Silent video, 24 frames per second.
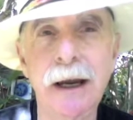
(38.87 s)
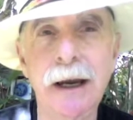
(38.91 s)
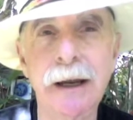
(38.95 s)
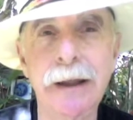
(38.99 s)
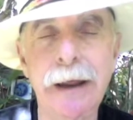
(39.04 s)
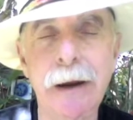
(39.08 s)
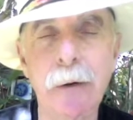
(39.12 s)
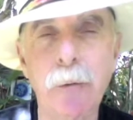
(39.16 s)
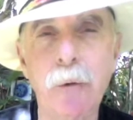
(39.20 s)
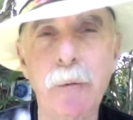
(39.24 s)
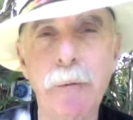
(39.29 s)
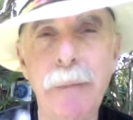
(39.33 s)

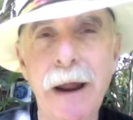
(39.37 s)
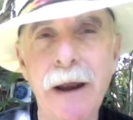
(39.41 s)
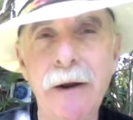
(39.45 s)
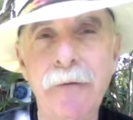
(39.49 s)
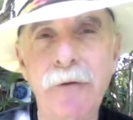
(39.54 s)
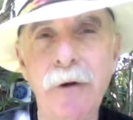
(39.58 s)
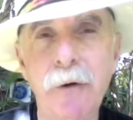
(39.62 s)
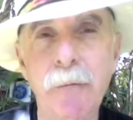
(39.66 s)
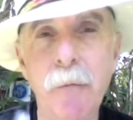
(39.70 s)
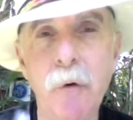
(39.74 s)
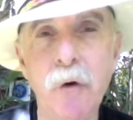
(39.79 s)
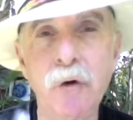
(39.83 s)
that would
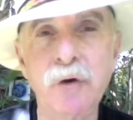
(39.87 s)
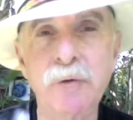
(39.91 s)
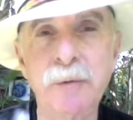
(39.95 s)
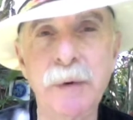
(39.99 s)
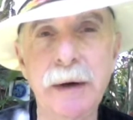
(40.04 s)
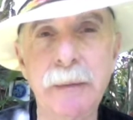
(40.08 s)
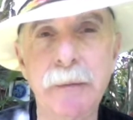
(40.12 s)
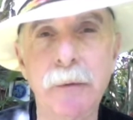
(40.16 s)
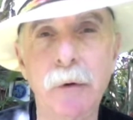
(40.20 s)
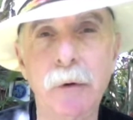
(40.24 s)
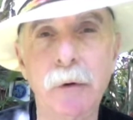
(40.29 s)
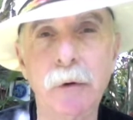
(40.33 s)
benefit most
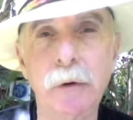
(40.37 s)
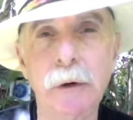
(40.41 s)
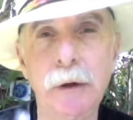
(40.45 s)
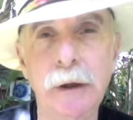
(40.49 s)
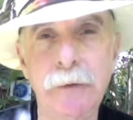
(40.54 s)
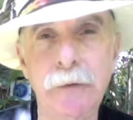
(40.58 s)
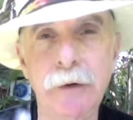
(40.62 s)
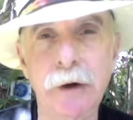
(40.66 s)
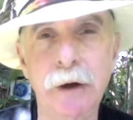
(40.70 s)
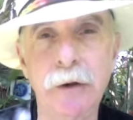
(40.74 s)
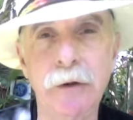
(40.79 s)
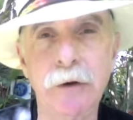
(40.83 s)
people
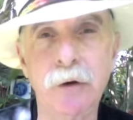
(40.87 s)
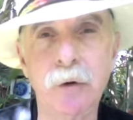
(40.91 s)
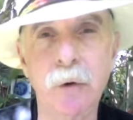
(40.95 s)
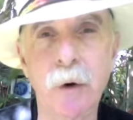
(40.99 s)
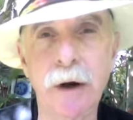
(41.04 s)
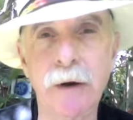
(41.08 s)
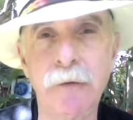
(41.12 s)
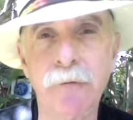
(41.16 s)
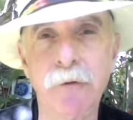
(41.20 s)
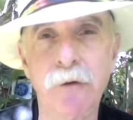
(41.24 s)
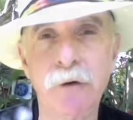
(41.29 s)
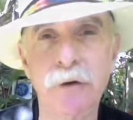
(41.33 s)
living in the
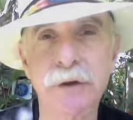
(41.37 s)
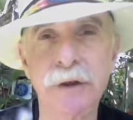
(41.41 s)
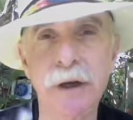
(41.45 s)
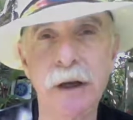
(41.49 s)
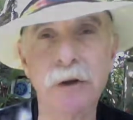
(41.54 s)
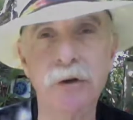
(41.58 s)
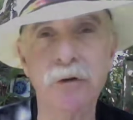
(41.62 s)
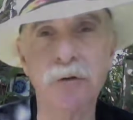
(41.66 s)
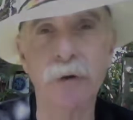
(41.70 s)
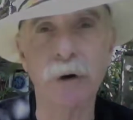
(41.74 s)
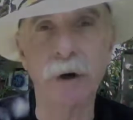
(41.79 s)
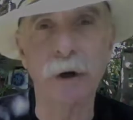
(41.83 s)
21st
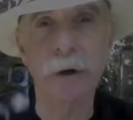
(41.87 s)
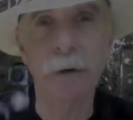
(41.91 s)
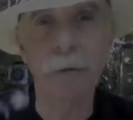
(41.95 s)
century.